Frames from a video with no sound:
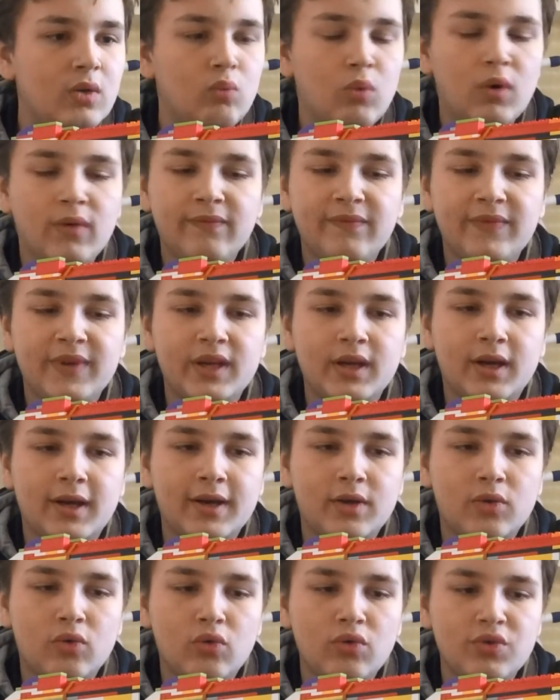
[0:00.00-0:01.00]
One thing
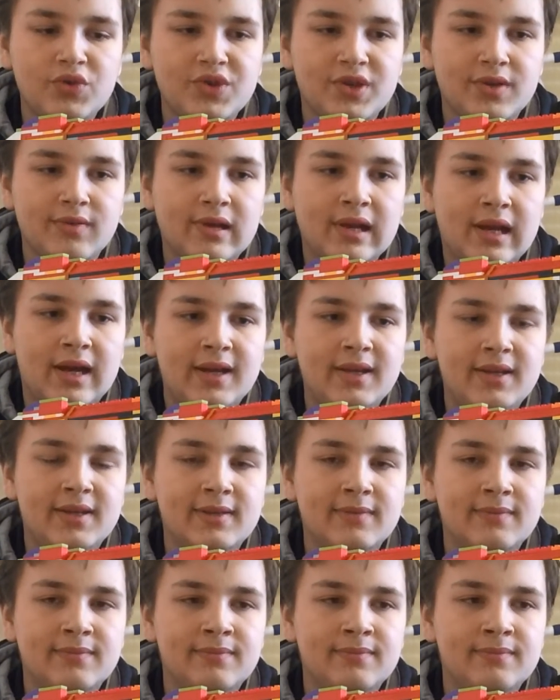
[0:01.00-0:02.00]
I also
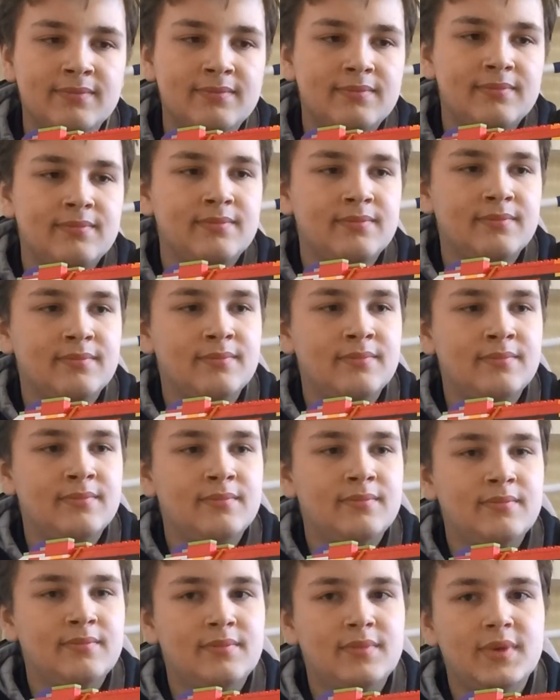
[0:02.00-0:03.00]
like
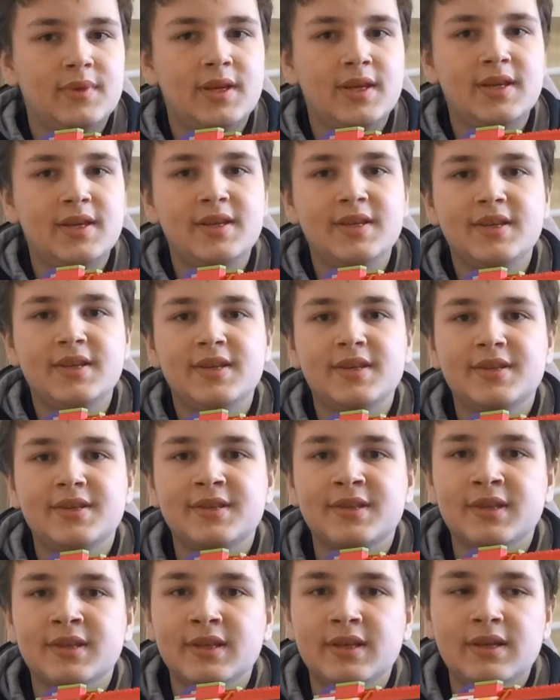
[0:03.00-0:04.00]

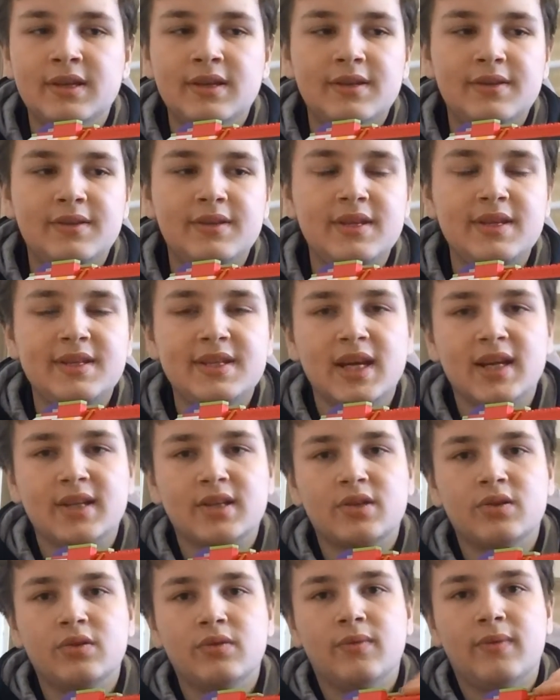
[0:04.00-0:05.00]
is the
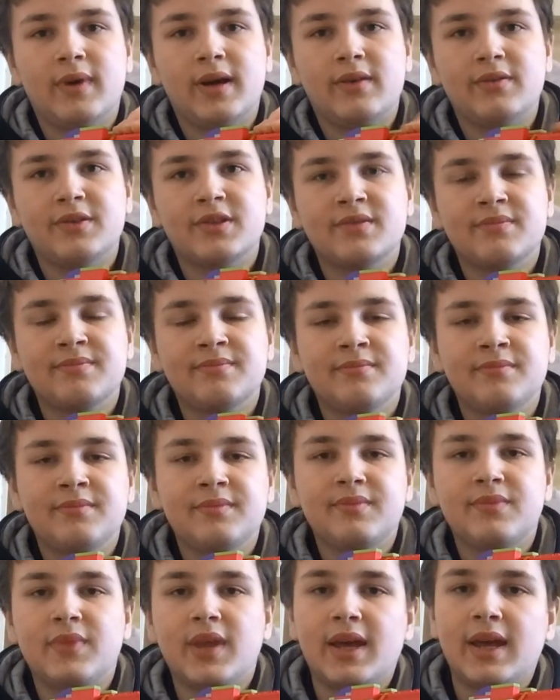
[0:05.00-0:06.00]
tactical rails.
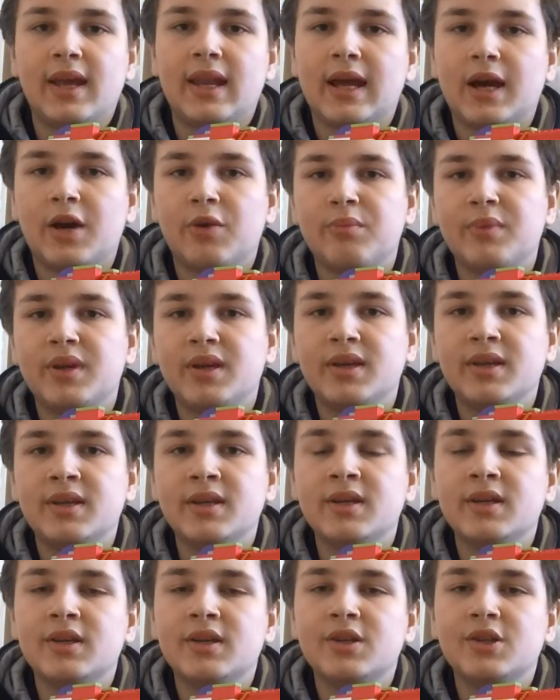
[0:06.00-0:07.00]
They allow me
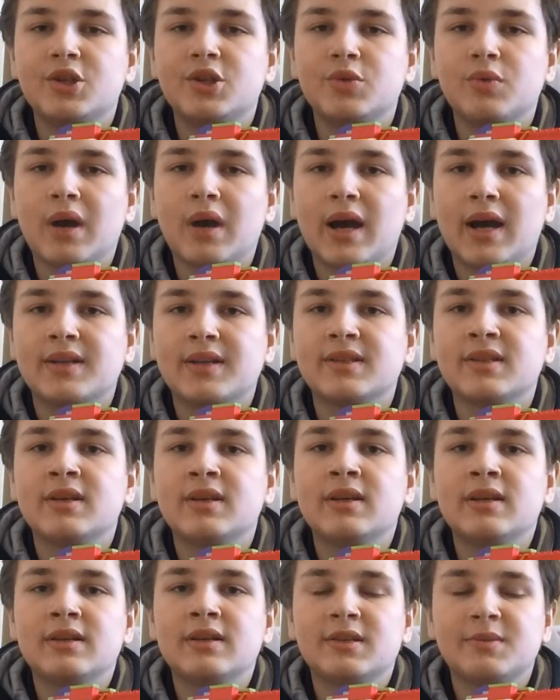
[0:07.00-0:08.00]
to add
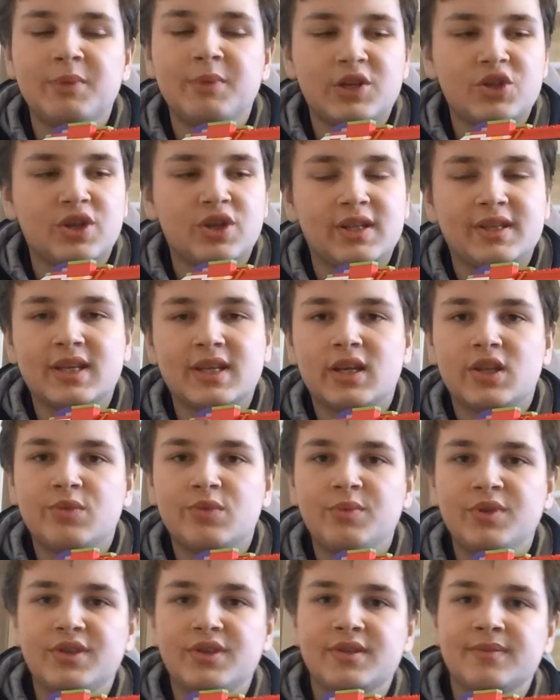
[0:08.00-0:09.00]
special
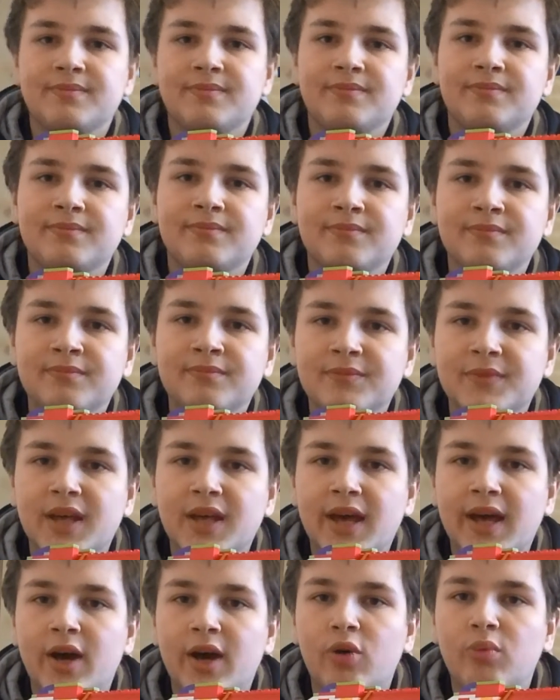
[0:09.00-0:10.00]
attachments
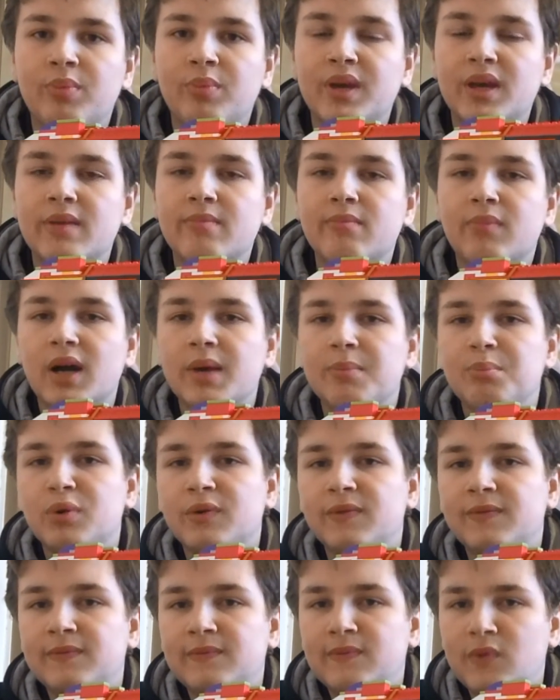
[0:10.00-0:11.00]
that help in my
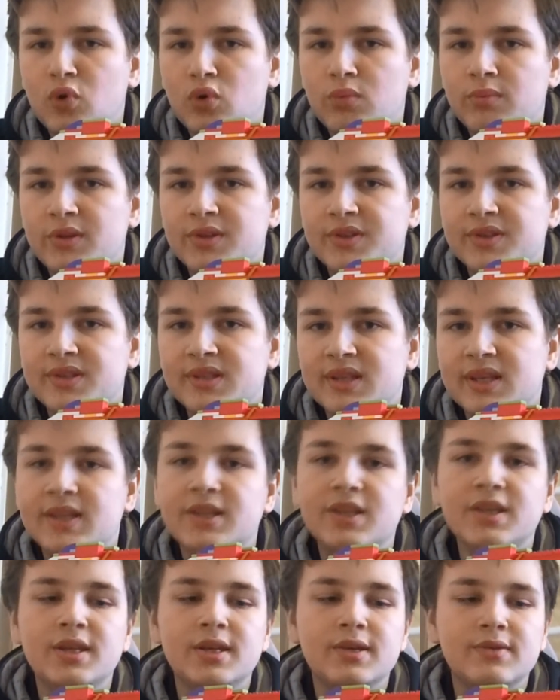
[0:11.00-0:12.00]
performance
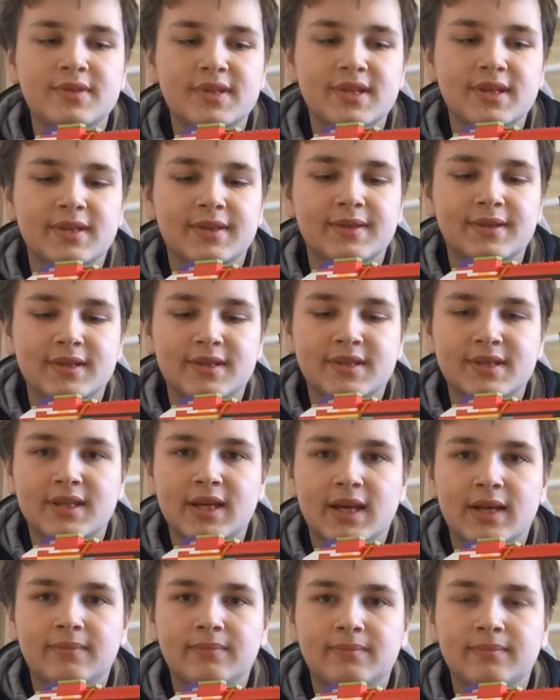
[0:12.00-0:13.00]
in using this
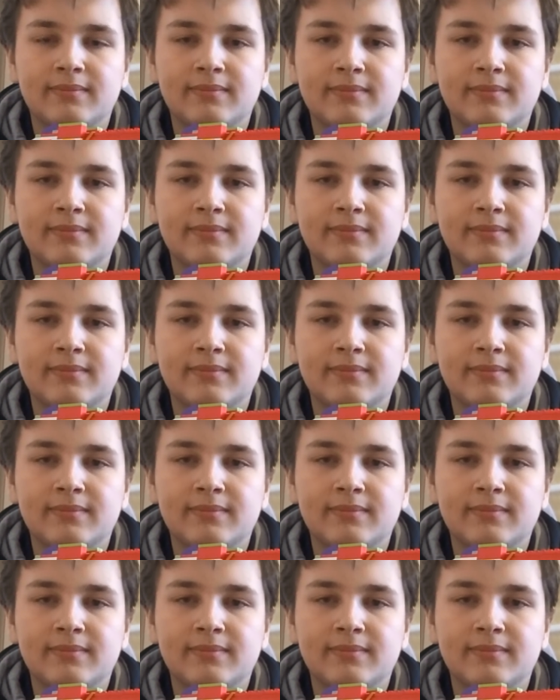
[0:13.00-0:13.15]
gun.